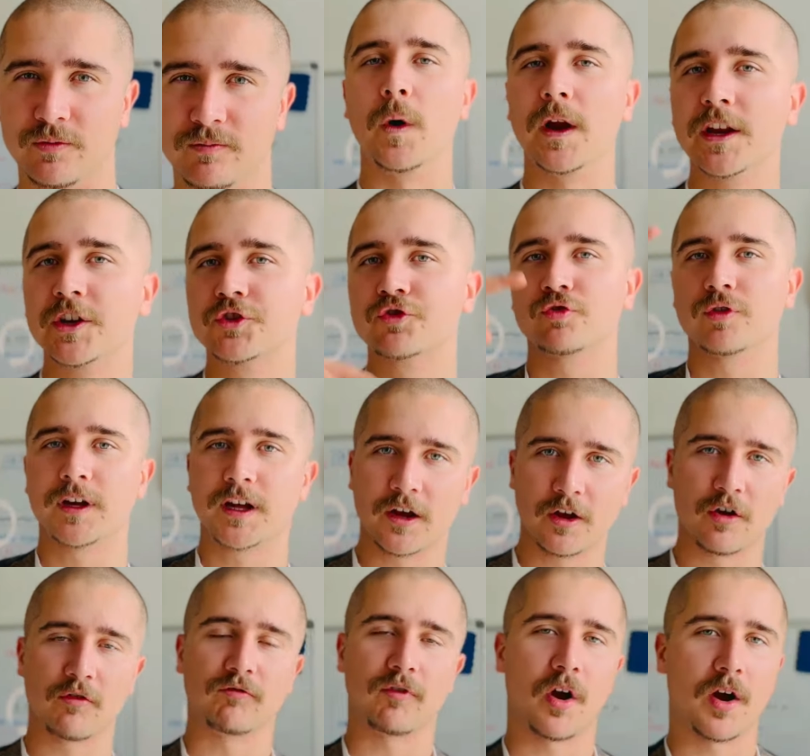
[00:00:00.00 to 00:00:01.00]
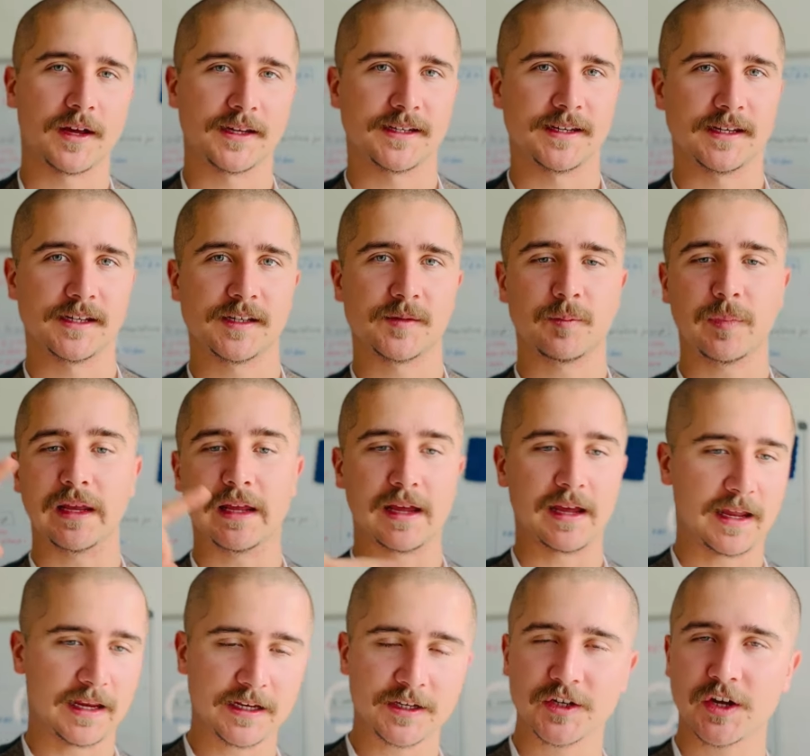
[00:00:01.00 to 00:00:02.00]
When a trigger arises, be
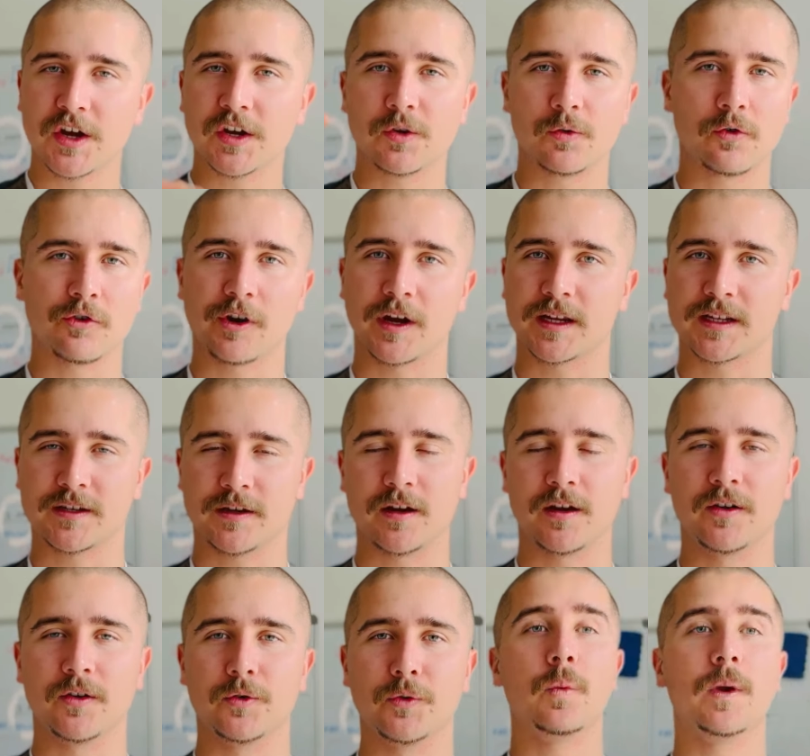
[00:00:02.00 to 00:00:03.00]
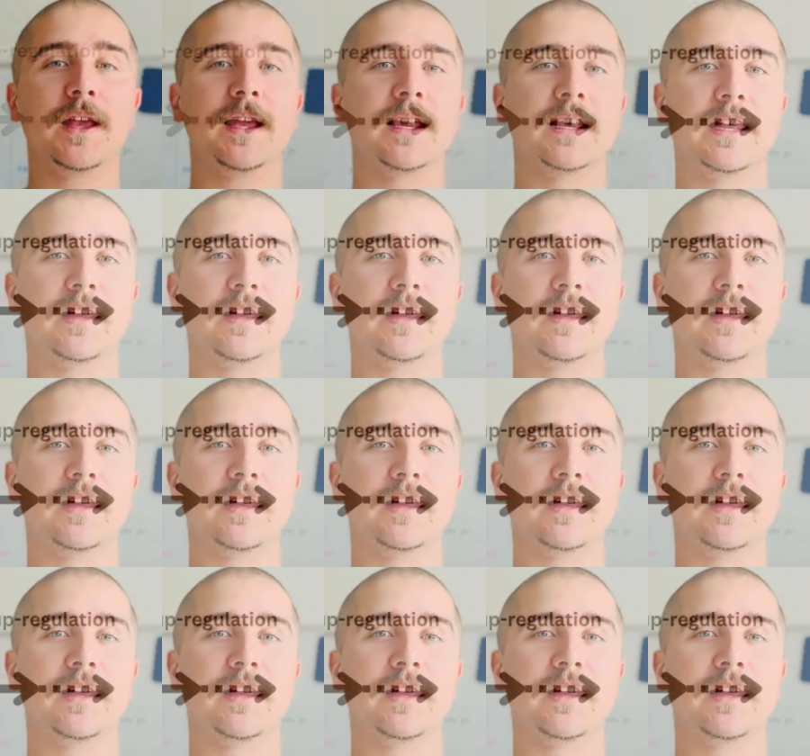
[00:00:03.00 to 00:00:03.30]
it internal or external, we can